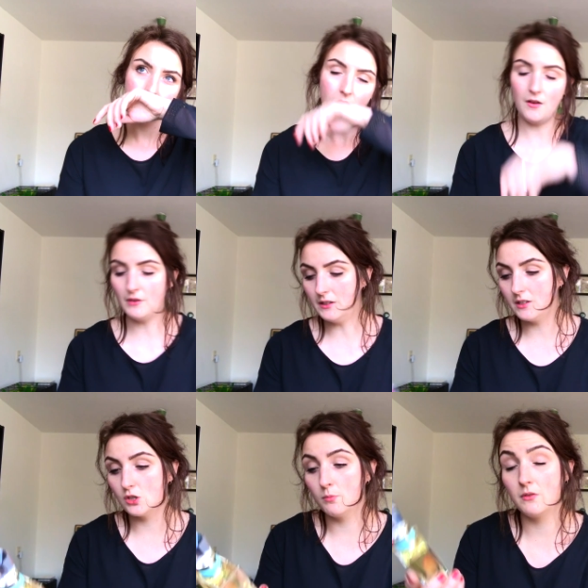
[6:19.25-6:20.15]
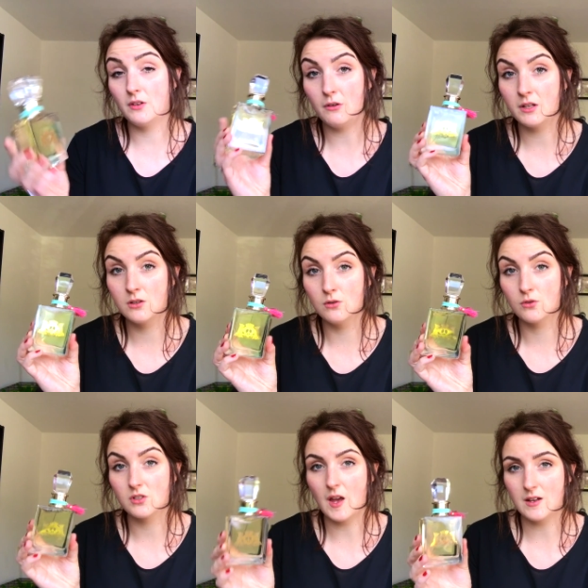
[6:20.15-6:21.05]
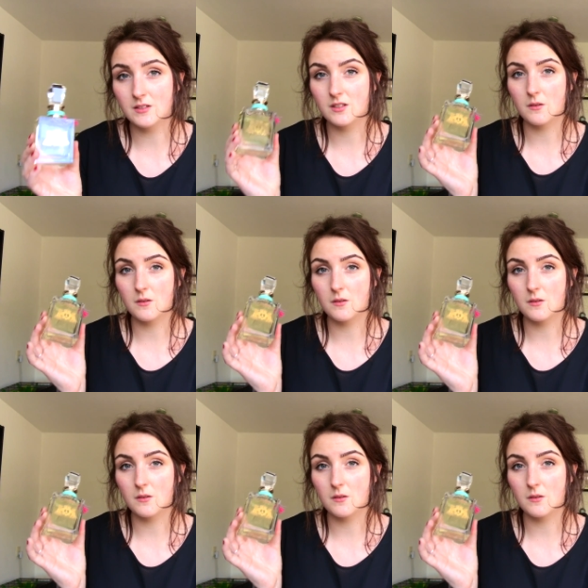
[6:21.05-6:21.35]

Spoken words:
I find it to be very good. And